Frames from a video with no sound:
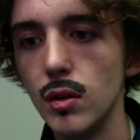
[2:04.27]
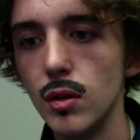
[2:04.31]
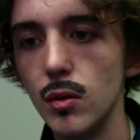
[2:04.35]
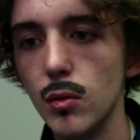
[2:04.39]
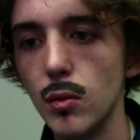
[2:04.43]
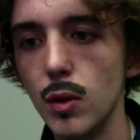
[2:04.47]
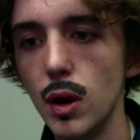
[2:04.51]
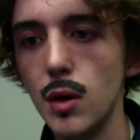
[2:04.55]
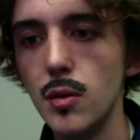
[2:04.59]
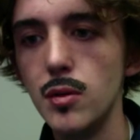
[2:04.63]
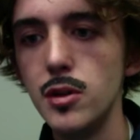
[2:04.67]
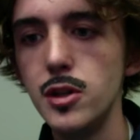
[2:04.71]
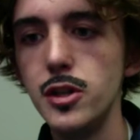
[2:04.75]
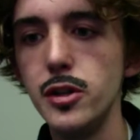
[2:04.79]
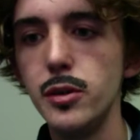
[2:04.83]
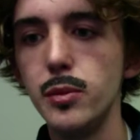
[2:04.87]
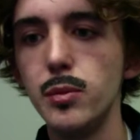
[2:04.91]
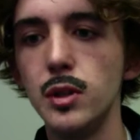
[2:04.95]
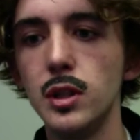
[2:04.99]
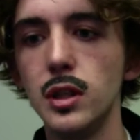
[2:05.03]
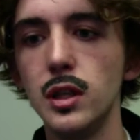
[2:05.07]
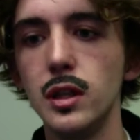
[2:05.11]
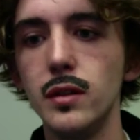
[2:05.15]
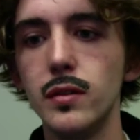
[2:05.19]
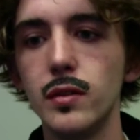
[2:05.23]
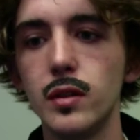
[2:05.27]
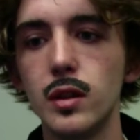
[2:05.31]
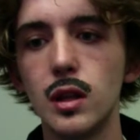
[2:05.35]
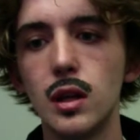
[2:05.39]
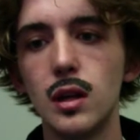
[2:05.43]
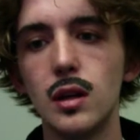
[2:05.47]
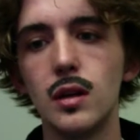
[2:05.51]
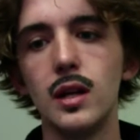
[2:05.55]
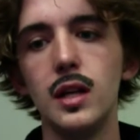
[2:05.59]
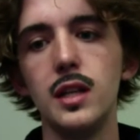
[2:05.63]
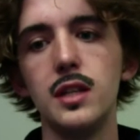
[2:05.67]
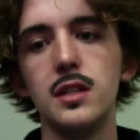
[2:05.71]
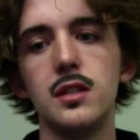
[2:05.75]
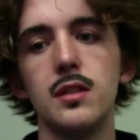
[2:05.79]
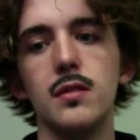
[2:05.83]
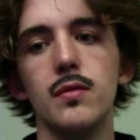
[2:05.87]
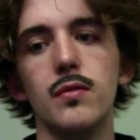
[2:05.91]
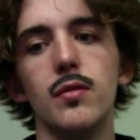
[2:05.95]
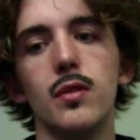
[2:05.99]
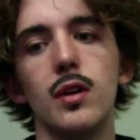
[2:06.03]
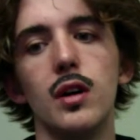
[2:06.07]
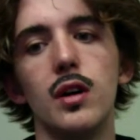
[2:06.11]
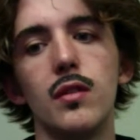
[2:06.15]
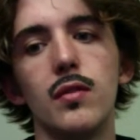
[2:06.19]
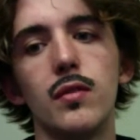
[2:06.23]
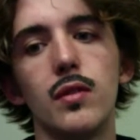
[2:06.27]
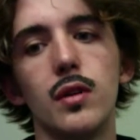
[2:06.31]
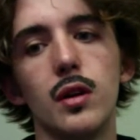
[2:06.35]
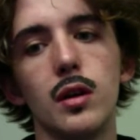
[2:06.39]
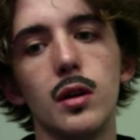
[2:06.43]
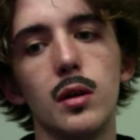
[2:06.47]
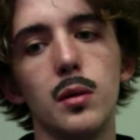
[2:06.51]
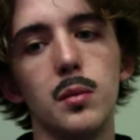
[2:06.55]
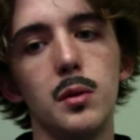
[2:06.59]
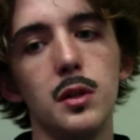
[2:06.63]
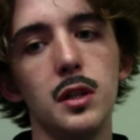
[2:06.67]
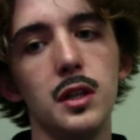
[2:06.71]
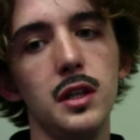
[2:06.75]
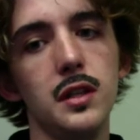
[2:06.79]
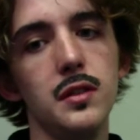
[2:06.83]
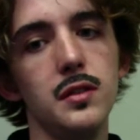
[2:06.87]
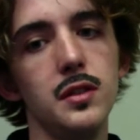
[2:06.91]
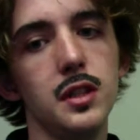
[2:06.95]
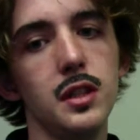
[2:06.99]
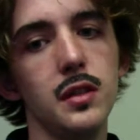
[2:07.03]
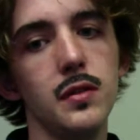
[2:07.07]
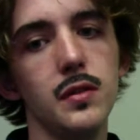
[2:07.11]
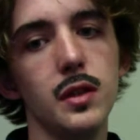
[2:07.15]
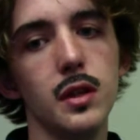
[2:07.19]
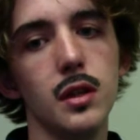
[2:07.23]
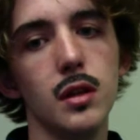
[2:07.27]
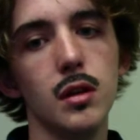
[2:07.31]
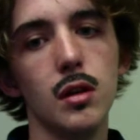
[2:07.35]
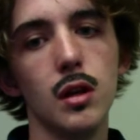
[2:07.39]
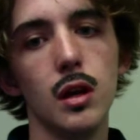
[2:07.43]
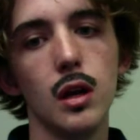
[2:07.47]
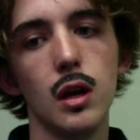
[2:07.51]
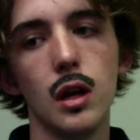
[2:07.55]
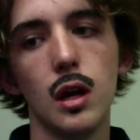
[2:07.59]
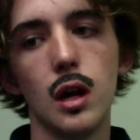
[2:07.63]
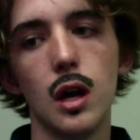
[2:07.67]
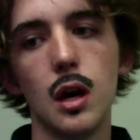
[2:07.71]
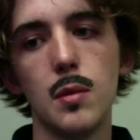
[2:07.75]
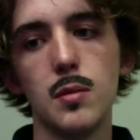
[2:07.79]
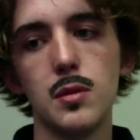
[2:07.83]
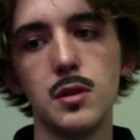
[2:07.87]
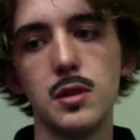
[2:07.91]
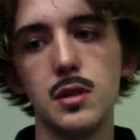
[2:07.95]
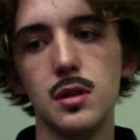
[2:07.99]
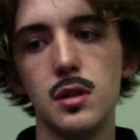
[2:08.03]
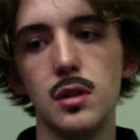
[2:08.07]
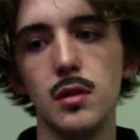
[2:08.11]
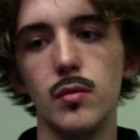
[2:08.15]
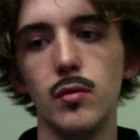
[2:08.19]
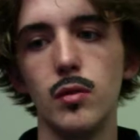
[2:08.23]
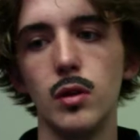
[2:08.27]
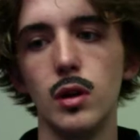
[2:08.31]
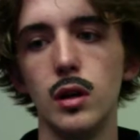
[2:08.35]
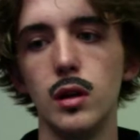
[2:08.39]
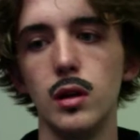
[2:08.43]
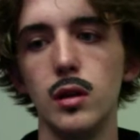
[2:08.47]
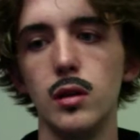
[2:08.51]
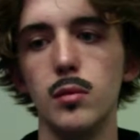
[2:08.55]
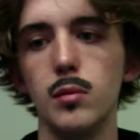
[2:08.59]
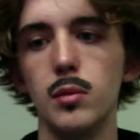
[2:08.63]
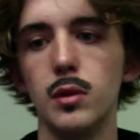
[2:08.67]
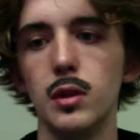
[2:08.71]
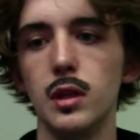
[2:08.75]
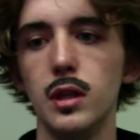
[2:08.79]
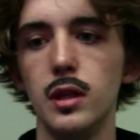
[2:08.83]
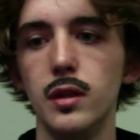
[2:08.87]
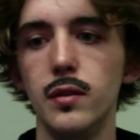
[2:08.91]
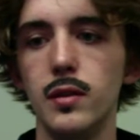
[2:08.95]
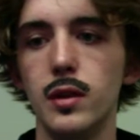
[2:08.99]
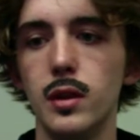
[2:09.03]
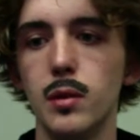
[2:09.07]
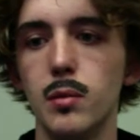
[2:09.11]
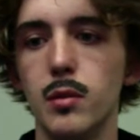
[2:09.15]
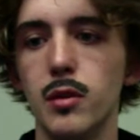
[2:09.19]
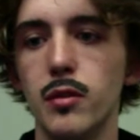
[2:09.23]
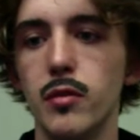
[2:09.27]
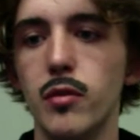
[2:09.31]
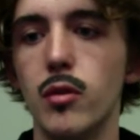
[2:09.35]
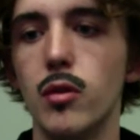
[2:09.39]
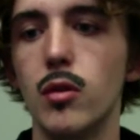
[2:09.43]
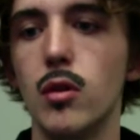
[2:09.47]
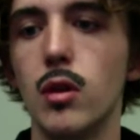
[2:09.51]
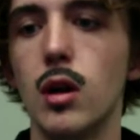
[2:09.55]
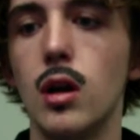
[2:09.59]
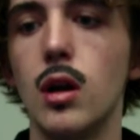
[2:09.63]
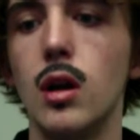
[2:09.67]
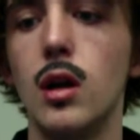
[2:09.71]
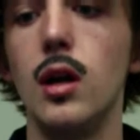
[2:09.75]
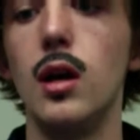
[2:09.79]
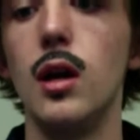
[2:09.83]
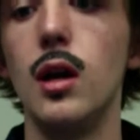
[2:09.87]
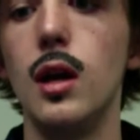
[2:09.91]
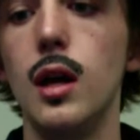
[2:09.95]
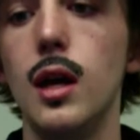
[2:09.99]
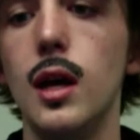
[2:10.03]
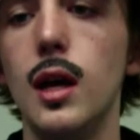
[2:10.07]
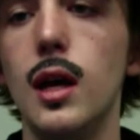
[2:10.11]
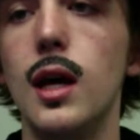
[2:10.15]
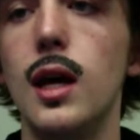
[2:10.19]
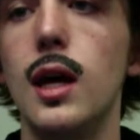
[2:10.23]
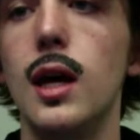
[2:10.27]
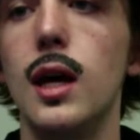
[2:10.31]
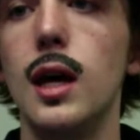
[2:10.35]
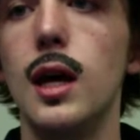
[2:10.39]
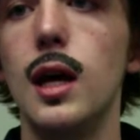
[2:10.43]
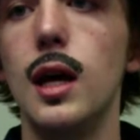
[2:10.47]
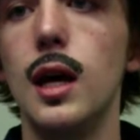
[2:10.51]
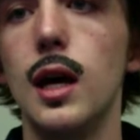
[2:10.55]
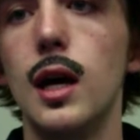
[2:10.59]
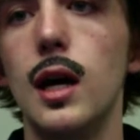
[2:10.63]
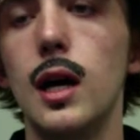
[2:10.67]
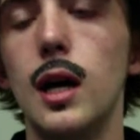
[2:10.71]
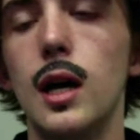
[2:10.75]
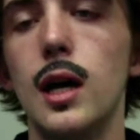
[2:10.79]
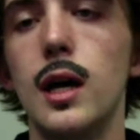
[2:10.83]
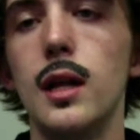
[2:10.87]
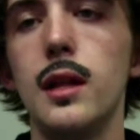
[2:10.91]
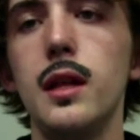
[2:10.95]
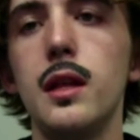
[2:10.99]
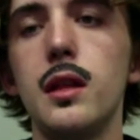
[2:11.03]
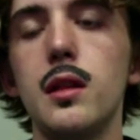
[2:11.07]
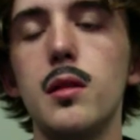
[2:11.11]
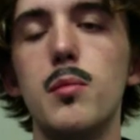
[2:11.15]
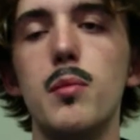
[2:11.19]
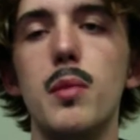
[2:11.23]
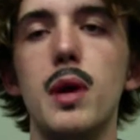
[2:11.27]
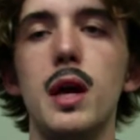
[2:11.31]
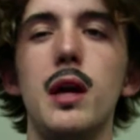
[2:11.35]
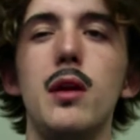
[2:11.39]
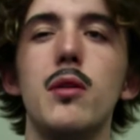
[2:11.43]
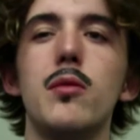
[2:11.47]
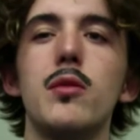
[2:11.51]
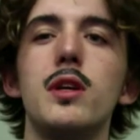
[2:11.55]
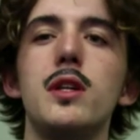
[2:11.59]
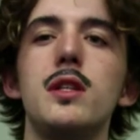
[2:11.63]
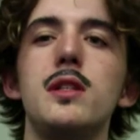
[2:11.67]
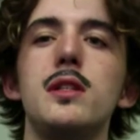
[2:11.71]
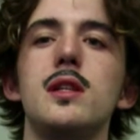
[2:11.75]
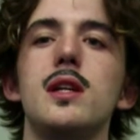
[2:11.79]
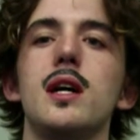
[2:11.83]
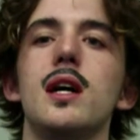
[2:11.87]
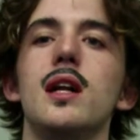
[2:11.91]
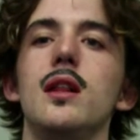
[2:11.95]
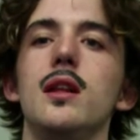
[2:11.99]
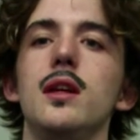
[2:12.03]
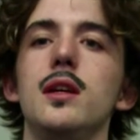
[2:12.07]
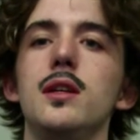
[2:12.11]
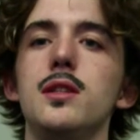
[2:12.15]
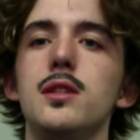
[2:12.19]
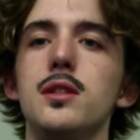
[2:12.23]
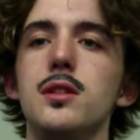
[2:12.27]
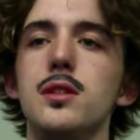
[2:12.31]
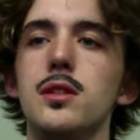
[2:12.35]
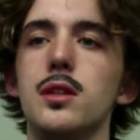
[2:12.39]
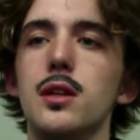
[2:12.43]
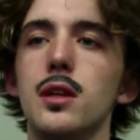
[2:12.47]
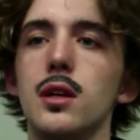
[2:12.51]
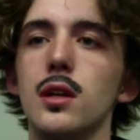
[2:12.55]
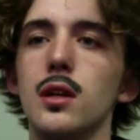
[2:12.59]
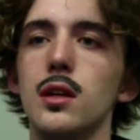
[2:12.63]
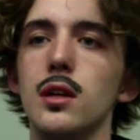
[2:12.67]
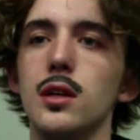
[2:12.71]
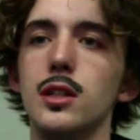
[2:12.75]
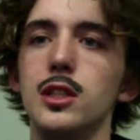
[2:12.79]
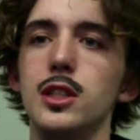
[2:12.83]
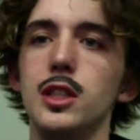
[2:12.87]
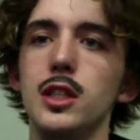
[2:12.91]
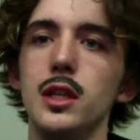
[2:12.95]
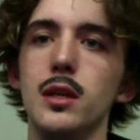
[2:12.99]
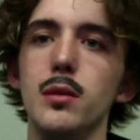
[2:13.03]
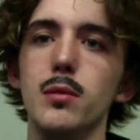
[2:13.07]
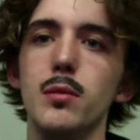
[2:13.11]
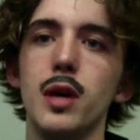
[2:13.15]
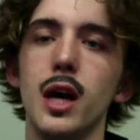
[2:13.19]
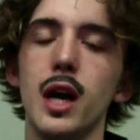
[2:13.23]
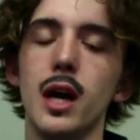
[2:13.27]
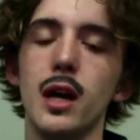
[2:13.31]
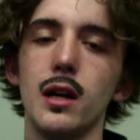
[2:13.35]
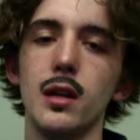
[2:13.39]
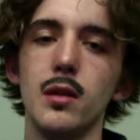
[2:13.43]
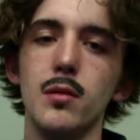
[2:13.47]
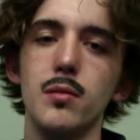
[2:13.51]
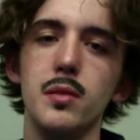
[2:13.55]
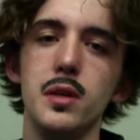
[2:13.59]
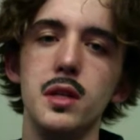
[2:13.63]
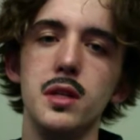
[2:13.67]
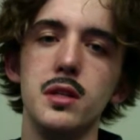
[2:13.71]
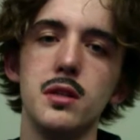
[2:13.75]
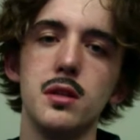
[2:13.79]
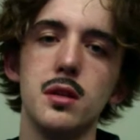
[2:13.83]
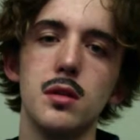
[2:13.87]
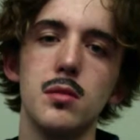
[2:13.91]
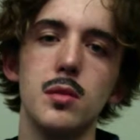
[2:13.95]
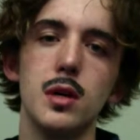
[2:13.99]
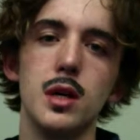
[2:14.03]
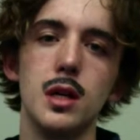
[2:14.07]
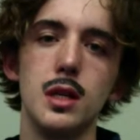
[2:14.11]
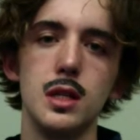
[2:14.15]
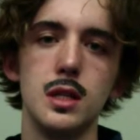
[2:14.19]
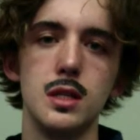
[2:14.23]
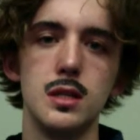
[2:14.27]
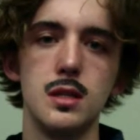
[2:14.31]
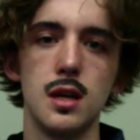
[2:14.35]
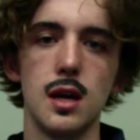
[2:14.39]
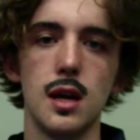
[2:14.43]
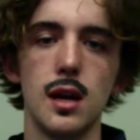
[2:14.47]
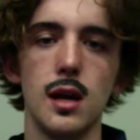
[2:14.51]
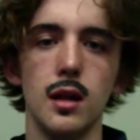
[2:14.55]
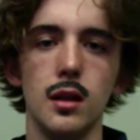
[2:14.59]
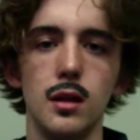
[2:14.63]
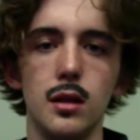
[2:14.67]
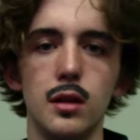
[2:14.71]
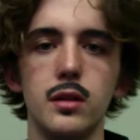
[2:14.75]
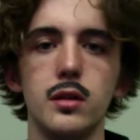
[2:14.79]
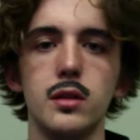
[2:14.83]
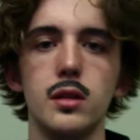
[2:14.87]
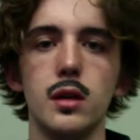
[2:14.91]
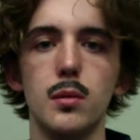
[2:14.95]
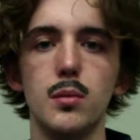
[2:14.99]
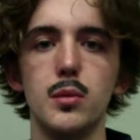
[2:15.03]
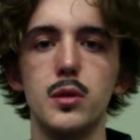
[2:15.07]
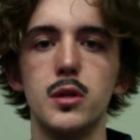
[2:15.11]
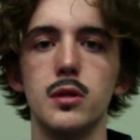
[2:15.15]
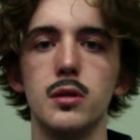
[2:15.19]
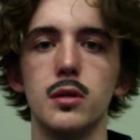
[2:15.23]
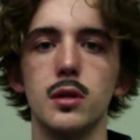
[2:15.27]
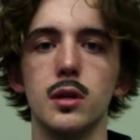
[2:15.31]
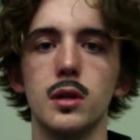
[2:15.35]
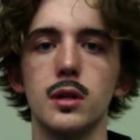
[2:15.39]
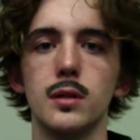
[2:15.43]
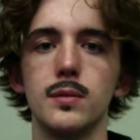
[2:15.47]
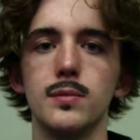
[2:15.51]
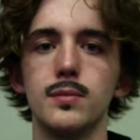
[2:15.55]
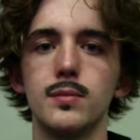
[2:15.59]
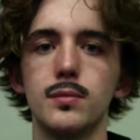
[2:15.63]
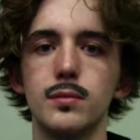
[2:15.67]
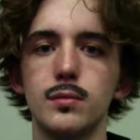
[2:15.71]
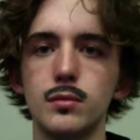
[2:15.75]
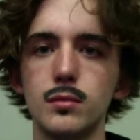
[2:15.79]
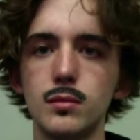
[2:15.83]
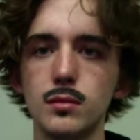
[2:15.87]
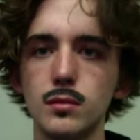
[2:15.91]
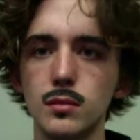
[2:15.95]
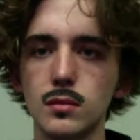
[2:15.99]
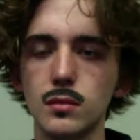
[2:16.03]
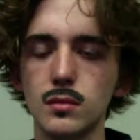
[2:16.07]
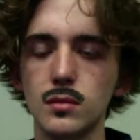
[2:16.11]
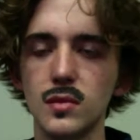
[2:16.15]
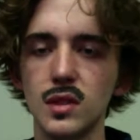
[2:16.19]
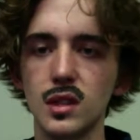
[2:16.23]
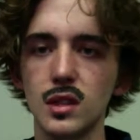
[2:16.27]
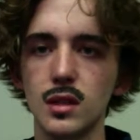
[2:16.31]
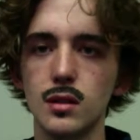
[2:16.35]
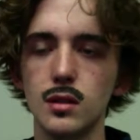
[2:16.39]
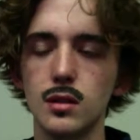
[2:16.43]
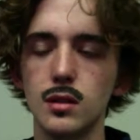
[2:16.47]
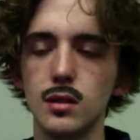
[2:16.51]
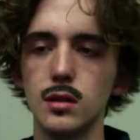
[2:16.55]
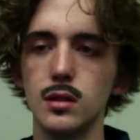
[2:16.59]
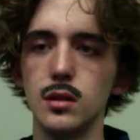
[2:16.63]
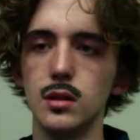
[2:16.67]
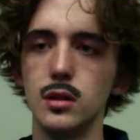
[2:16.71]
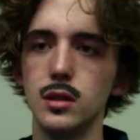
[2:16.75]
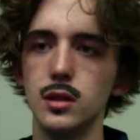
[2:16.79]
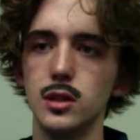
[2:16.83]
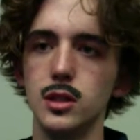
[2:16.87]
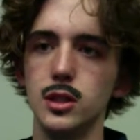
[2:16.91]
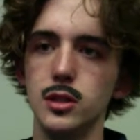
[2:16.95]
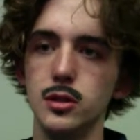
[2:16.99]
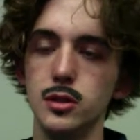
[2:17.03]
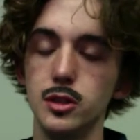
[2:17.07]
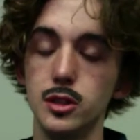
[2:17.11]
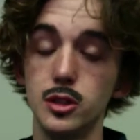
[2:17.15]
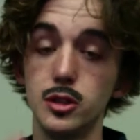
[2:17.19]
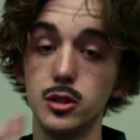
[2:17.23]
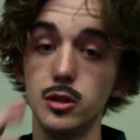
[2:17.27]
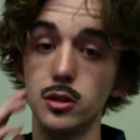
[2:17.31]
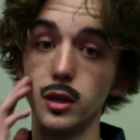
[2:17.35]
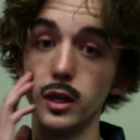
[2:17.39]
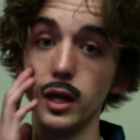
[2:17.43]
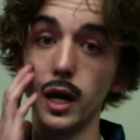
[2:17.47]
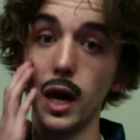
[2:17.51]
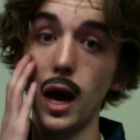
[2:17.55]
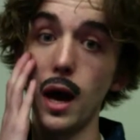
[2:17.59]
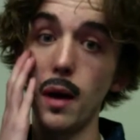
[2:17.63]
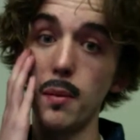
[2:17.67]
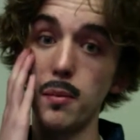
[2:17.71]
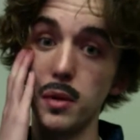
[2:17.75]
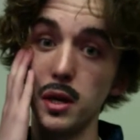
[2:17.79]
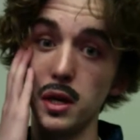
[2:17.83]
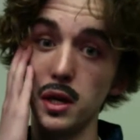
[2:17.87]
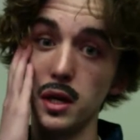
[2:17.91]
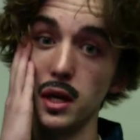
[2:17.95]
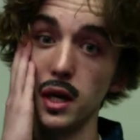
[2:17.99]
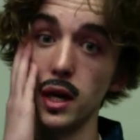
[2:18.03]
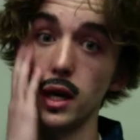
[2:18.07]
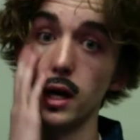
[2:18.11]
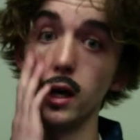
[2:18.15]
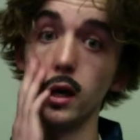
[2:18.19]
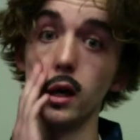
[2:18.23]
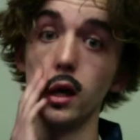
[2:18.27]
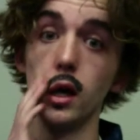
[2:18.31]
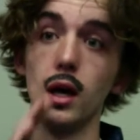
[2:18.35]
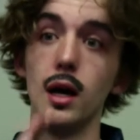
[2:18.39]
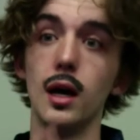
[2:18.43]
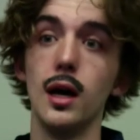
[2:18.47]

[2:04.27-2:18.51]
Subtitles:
Why would you believe Clarice and fall for her beliefs even though they are opposite of what you believed in before? I think the main reason I listened to her and she impacted me so much is that I looked up to her. She was truly happy, yet